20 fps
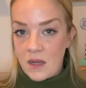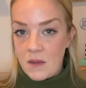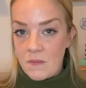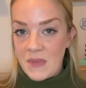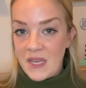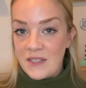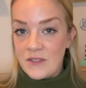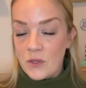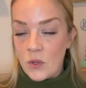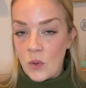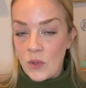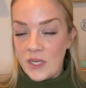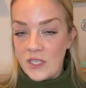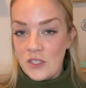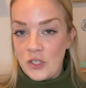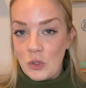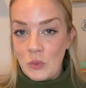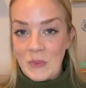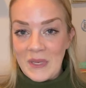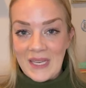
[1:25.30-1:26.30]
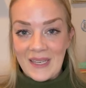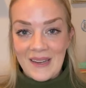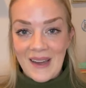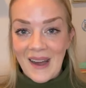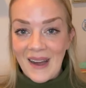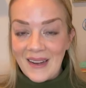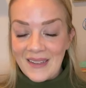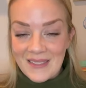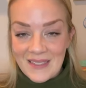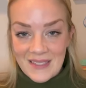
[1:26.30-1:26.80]
It's going to be
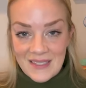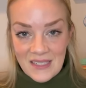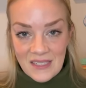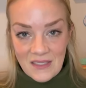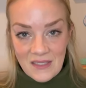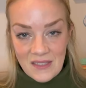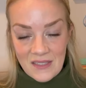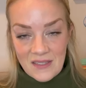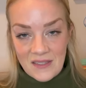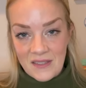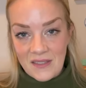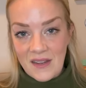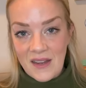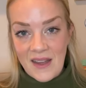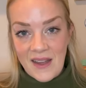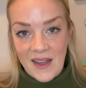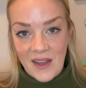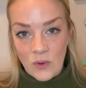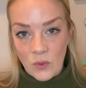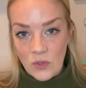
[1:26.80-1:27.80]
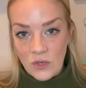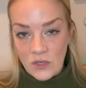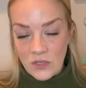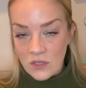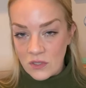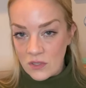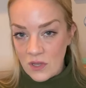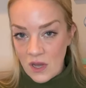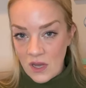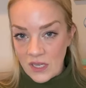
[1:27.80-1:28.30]
constant, hours
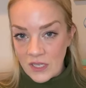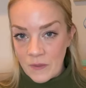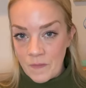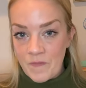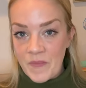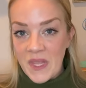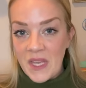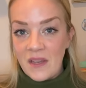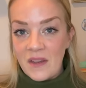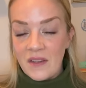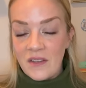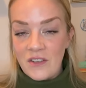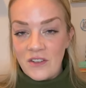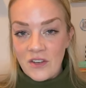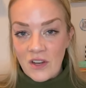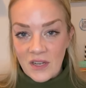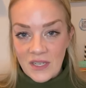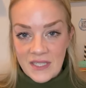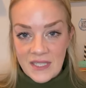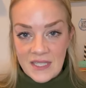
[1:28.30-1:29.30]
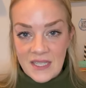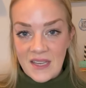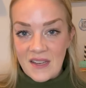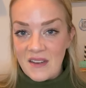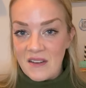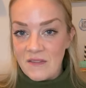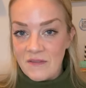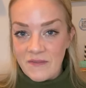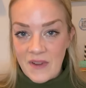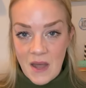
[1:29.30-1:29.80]
long.
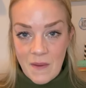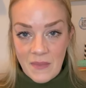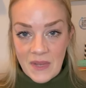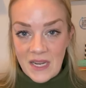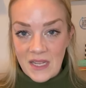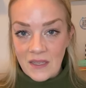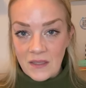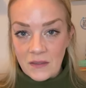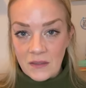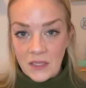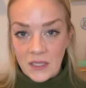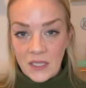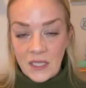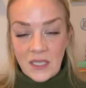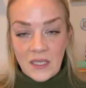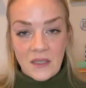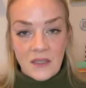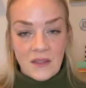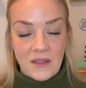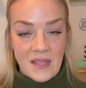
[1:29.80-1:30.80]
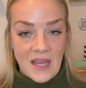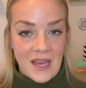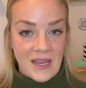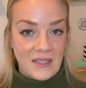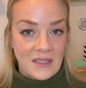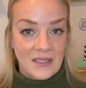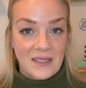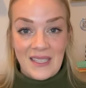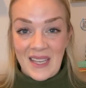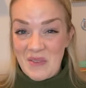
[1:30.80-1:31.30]
Nausea, vomiting
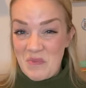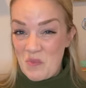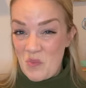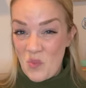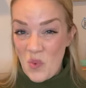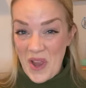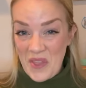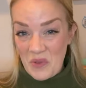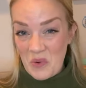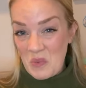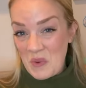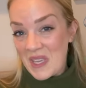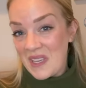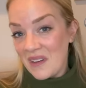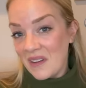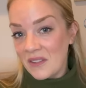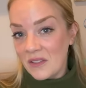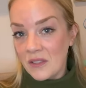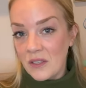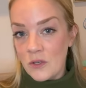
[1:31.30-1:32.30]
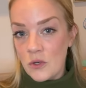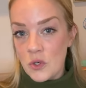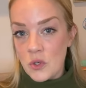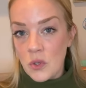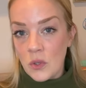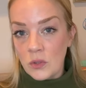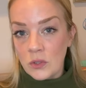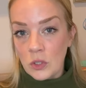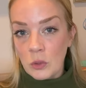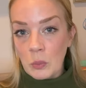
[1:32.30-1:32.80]
that can rather be
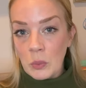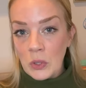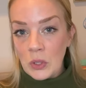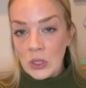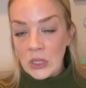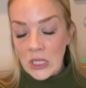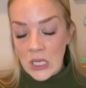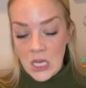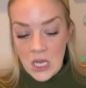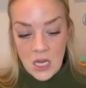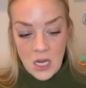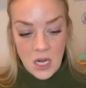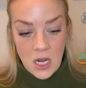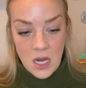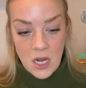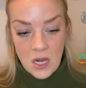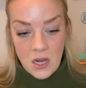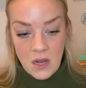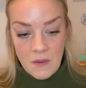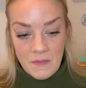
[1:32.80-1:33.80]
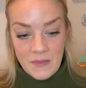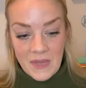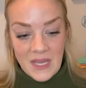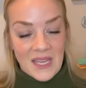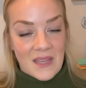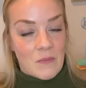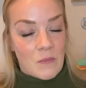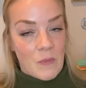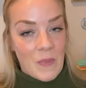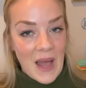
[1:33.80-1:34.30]
uncontrollable,
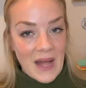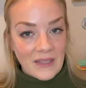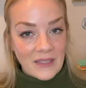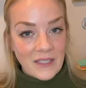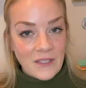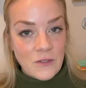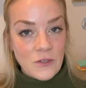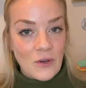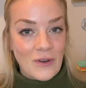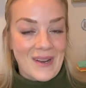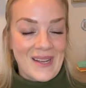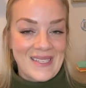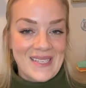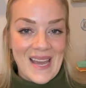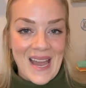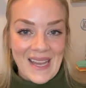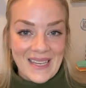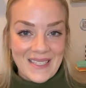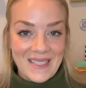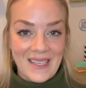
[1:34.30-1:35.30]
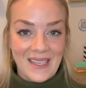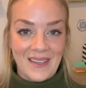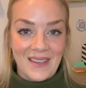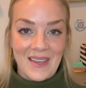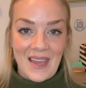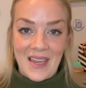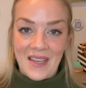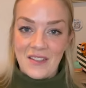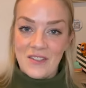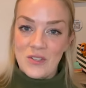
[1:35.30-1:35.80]
imbalance or ataxic
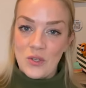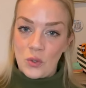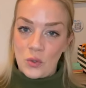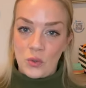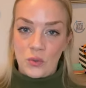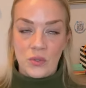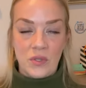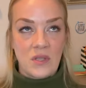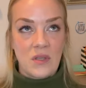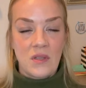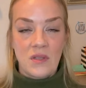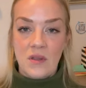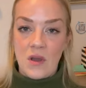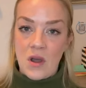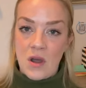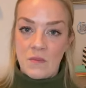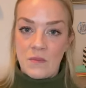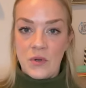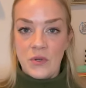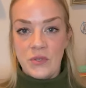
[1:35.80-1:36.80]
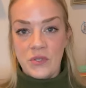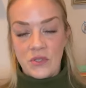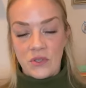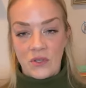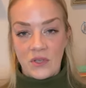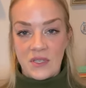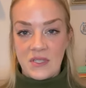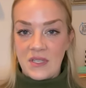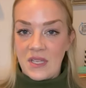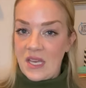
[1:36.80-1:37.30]
gait, so it almost
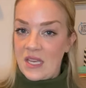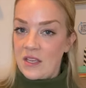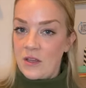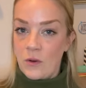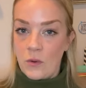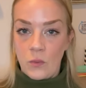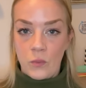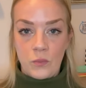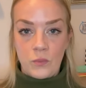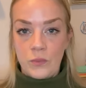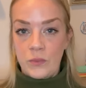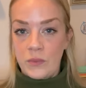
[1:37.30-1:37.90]
looks like you're